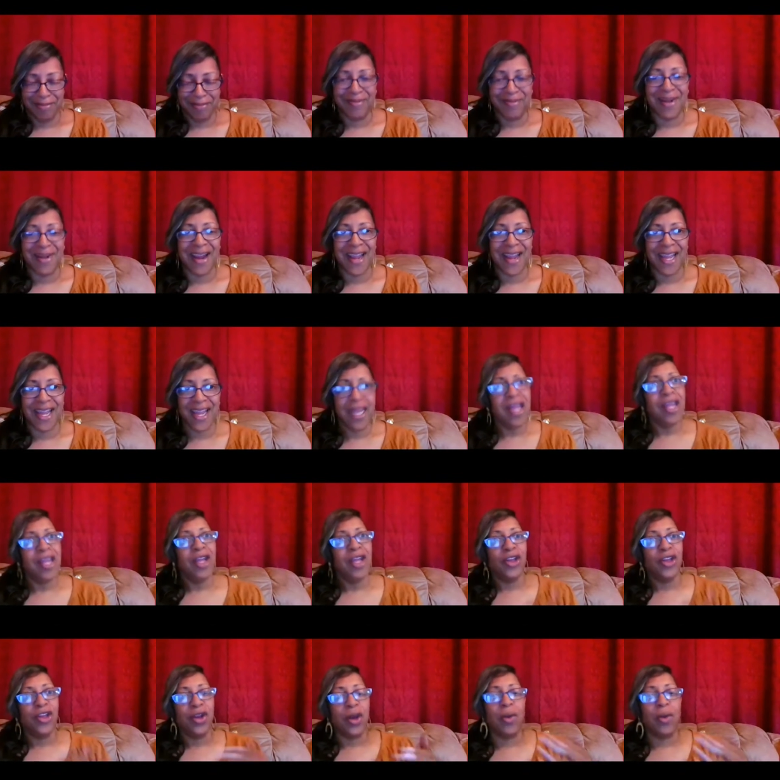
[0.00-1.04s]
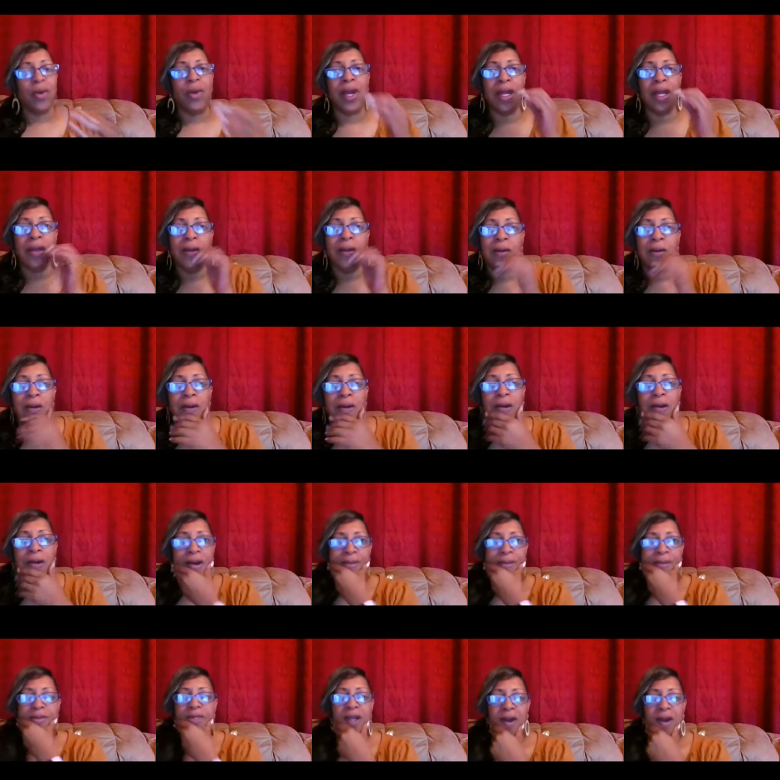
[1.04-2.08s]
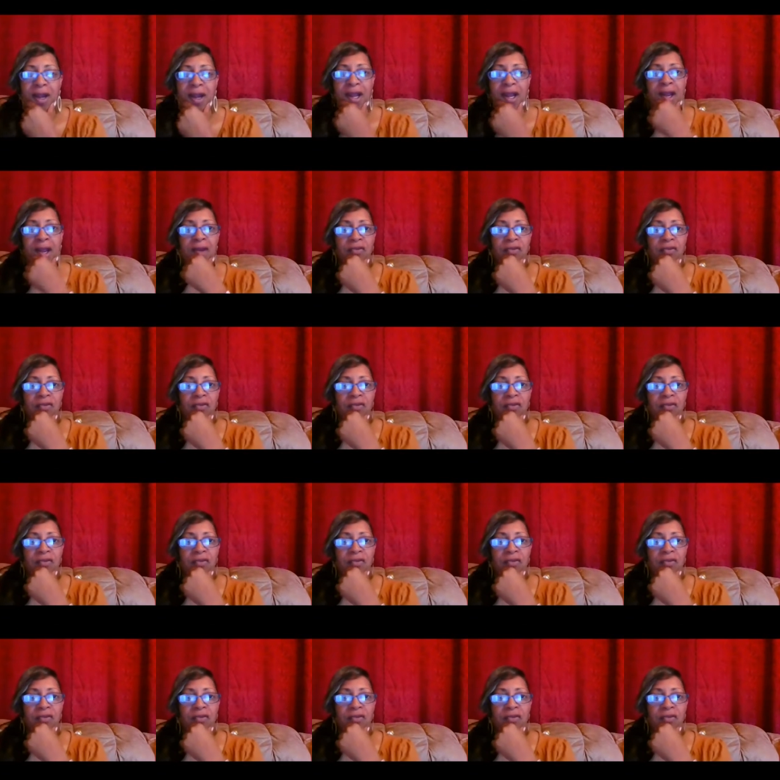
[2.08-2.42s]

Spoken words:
But you know what? I'm sorry,